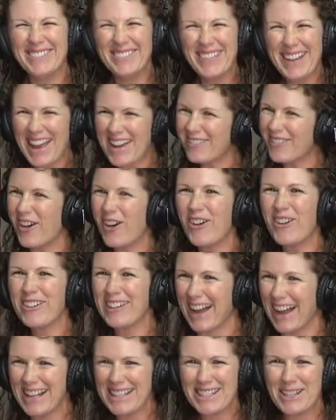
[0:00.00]
We have all
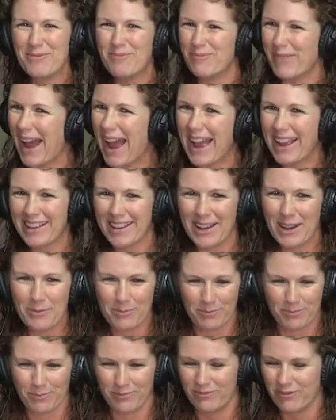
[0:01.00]
kinds of
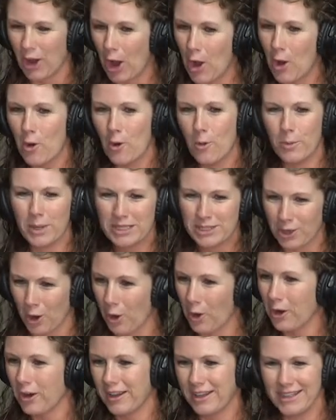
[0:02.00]
backup foam and
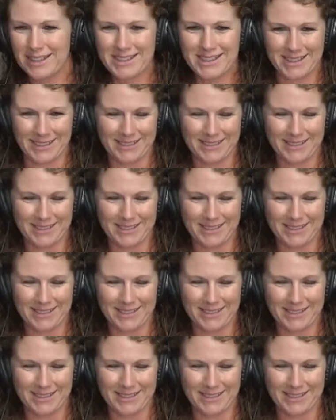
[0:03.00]
targets